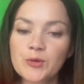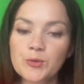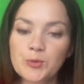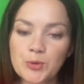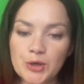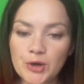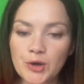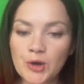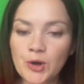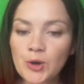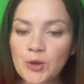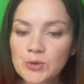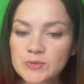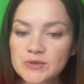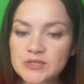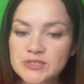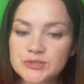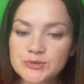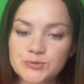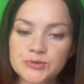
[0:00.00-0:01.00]
We
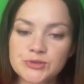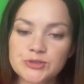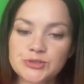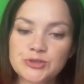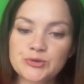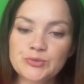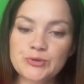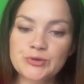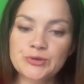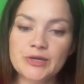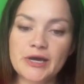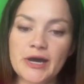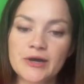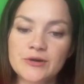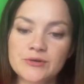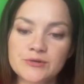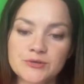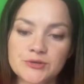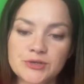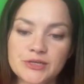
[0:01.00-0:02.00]
always want to put
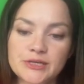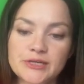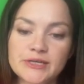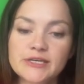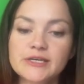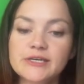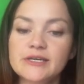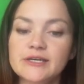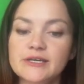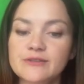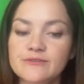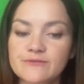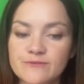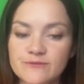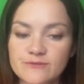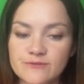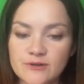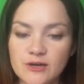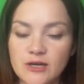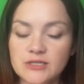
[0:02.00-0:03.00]
our king in
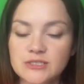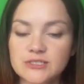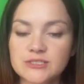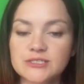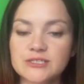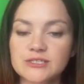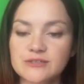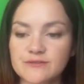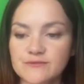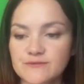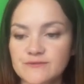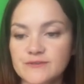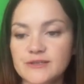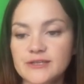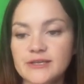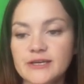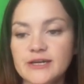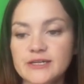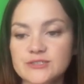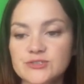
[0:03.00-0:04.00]
front of
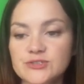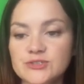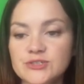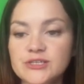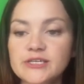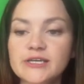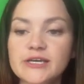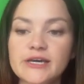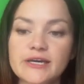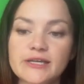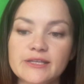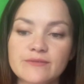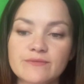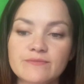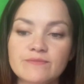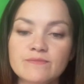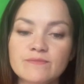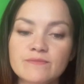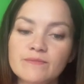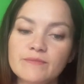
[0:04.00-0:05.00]
the other king
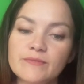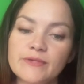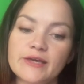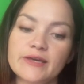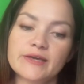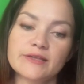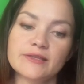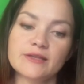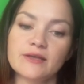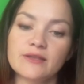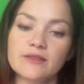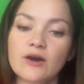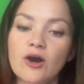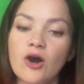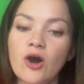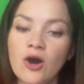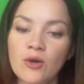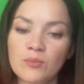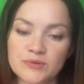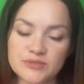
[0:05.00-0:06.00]
and make it
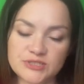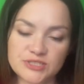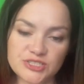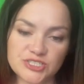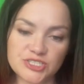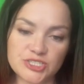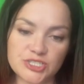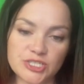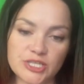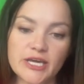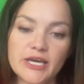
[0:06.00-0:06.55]
an opposition.